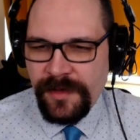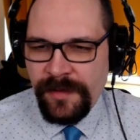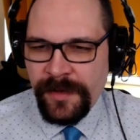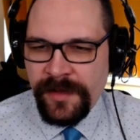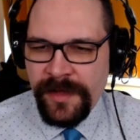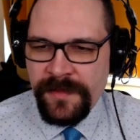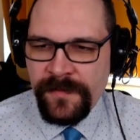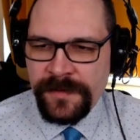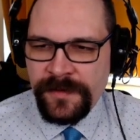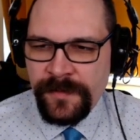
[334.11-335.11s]
Alma glides
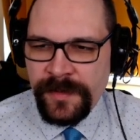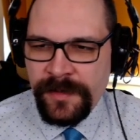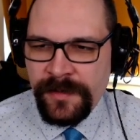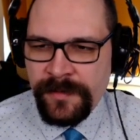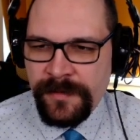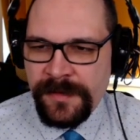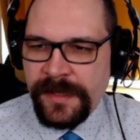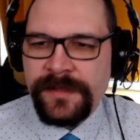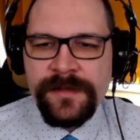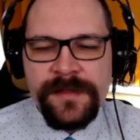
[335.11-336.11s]
over to a window,
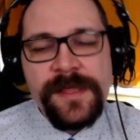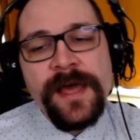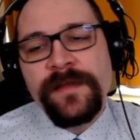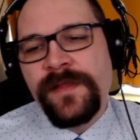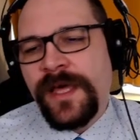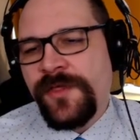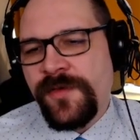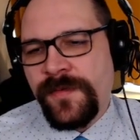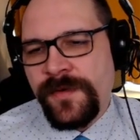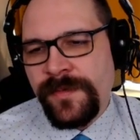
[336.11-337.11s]
set in the side of the
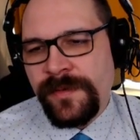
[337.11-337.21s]
engine room,